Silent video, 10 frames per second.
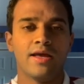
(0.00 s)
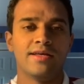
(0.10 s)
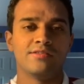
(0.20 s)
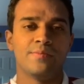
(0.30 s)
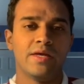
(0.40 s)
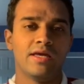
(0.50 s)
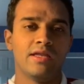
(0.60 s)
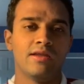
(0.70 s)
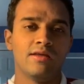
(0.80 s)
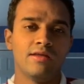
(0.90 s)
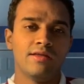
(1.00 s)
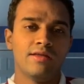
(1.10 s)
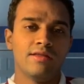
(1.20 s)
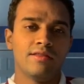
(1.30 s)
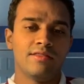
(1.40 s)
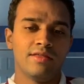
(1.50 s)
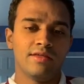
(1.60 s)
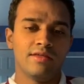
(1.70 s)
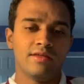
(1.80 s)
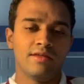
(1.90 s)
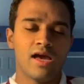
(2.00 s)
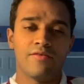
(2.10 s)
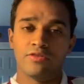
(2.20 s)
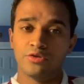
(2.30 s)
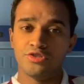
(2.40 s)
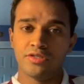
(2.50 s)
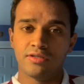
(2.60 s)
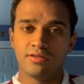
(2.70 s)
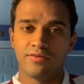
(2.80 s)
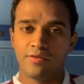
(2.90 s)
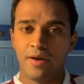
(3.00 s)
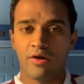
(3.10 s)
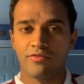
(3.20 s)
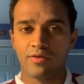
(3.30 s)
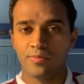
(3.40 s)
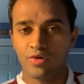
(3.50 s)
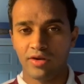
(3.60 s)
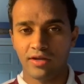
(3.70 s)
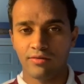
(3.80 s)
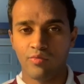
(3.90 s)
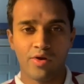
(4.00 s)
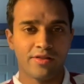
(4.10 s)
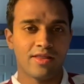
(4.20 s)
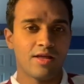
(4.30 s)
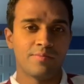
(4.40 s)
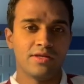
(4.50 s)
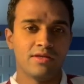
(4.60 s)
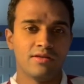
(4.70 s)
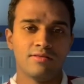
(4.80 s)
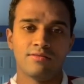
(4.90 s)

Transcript: has been the evolution of the power of computing, whether that be